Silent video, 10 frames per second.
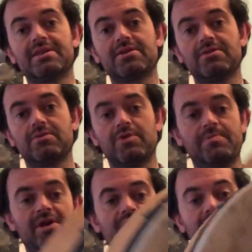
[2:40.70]
to do a
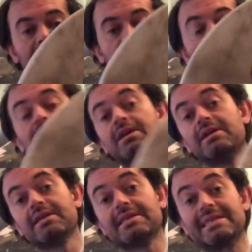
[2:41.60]
repair on it.
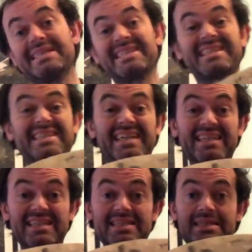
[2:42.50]
This is a
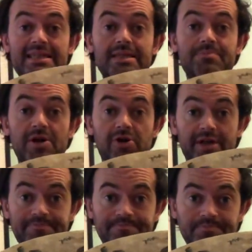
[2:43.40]
single skin Bodhran.